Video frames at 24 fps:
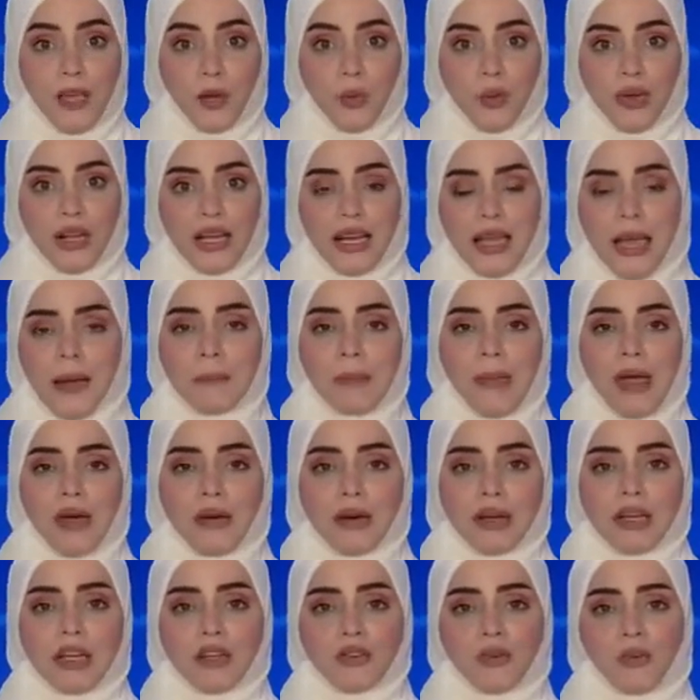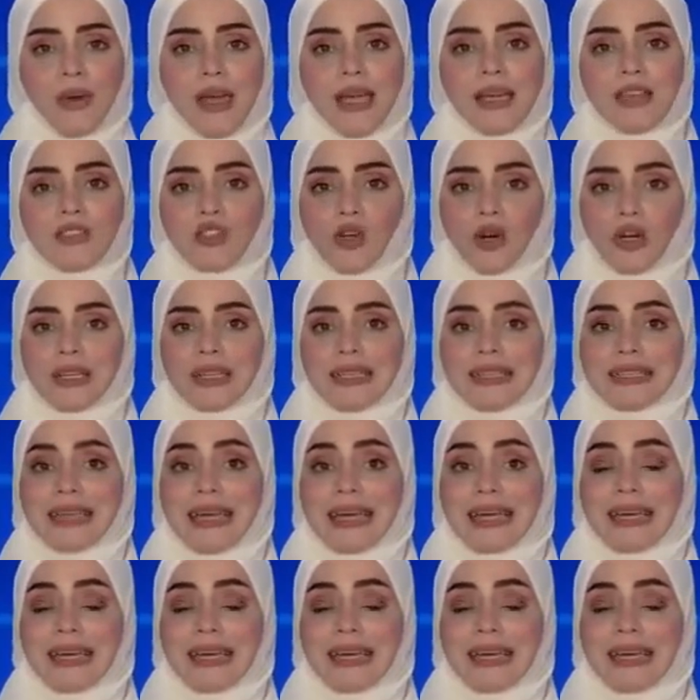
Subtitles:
when an American raid targeted